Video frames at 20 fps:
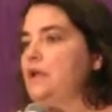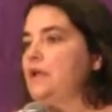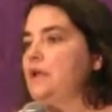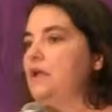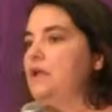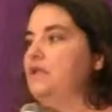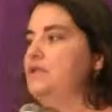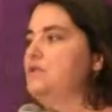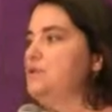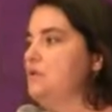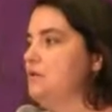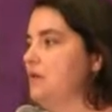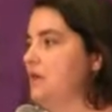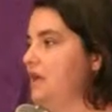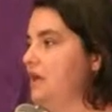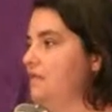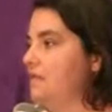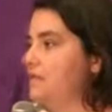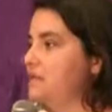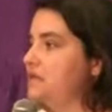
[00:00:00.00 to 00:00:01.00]

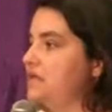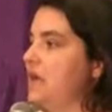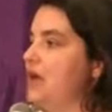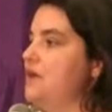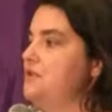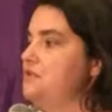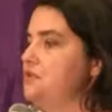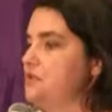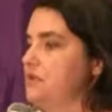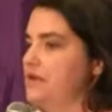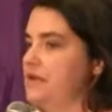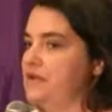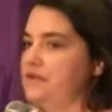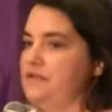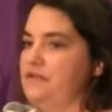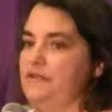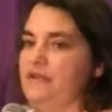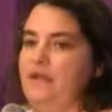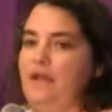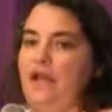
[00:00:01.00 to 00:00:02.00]
history of these
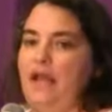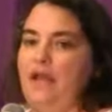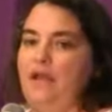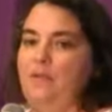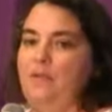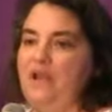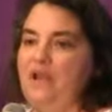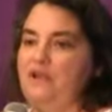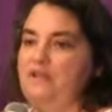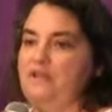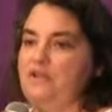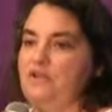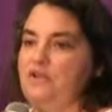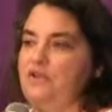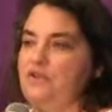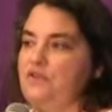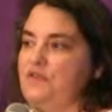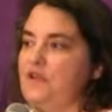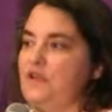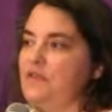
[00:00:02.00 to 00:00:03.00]
countries had made it
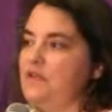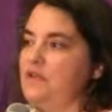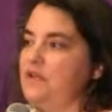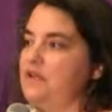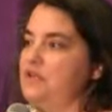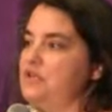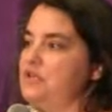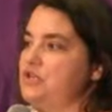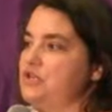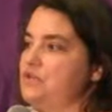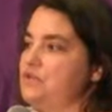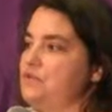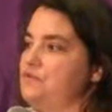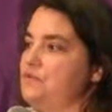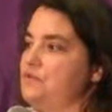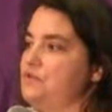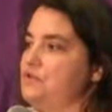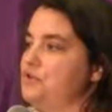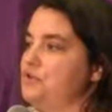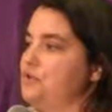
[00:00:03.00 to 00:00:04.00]
such that the conditions
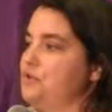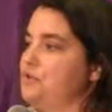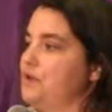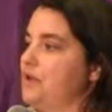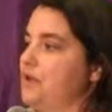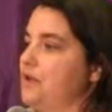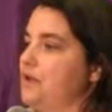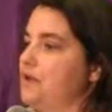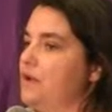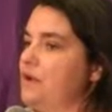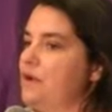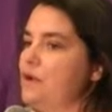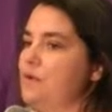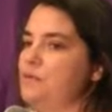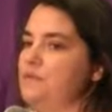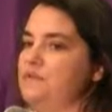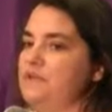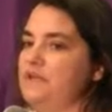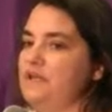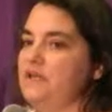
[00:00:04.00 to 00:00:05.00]
for children
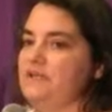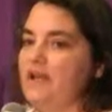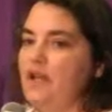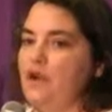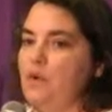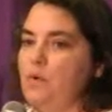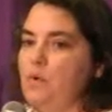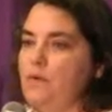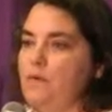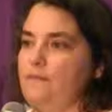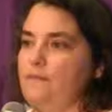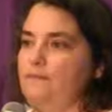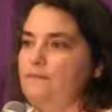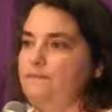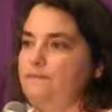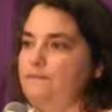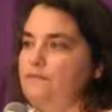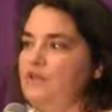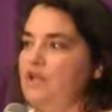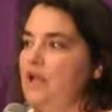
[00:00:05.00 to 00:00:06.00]
was untenable.
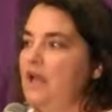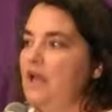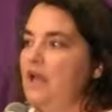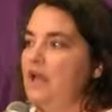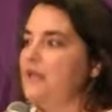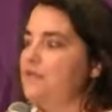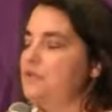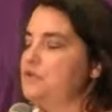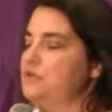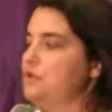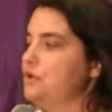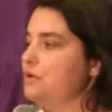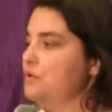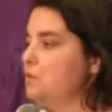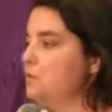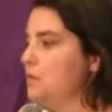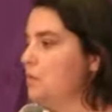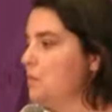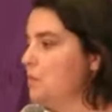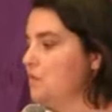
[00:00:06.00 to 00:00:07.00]
That the
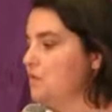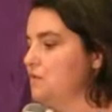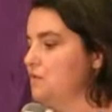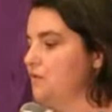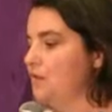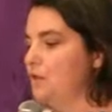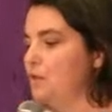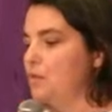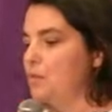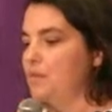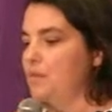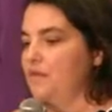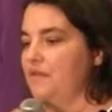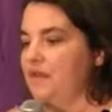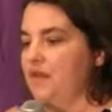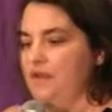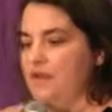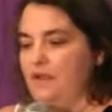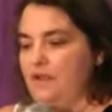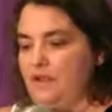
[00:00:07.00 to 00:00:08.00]
children were the most vulnerable,
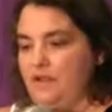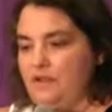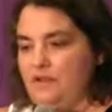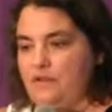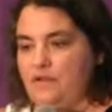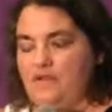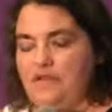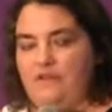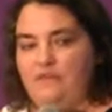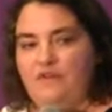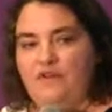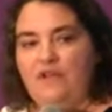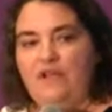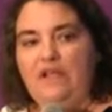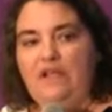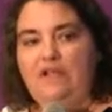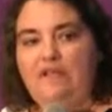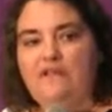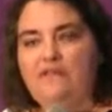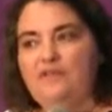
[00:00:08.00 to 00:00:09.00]
that it'd be very
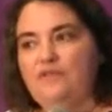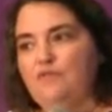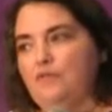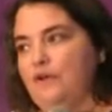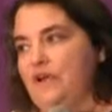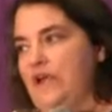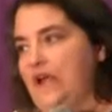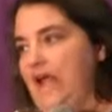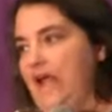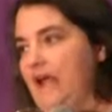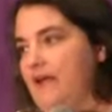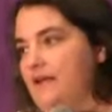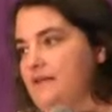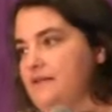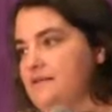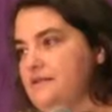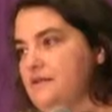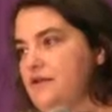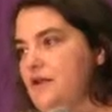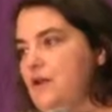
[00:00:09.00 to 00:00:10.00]
easy for
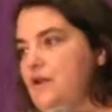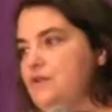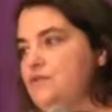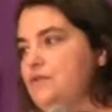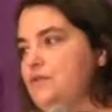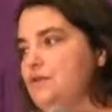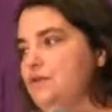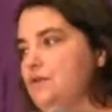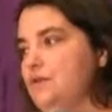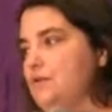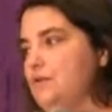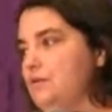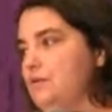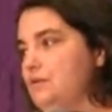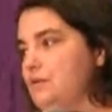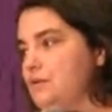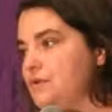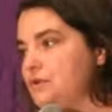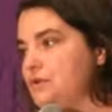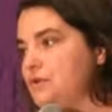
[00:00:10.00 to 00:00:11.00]
gangs to
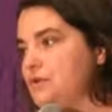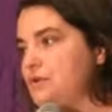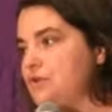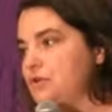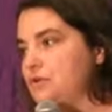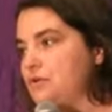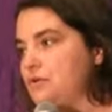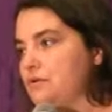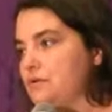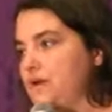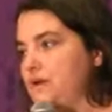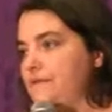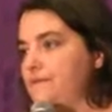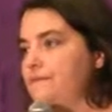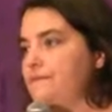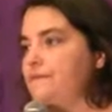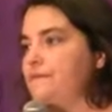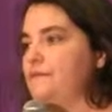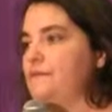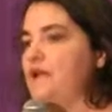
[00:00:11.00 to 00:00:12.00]
use these
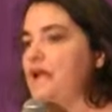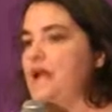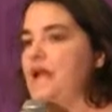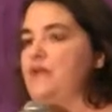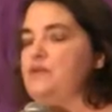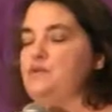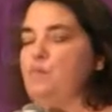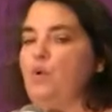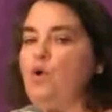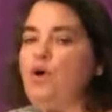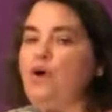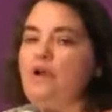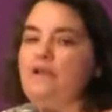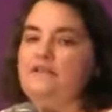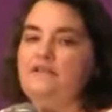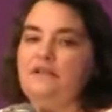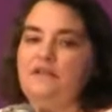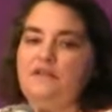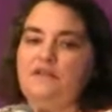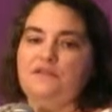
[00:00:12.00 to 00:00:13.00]
children as
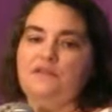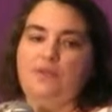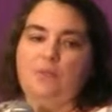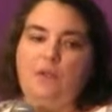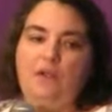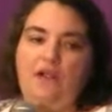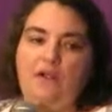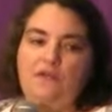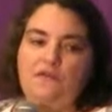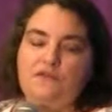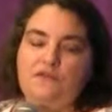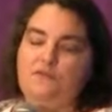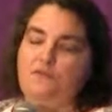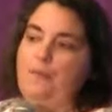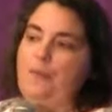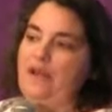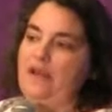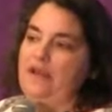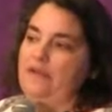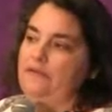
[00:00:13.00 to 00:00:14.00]
pawns against their parents for
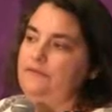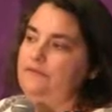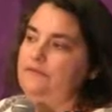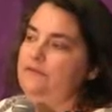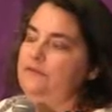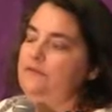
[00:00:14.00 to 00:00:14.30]
money,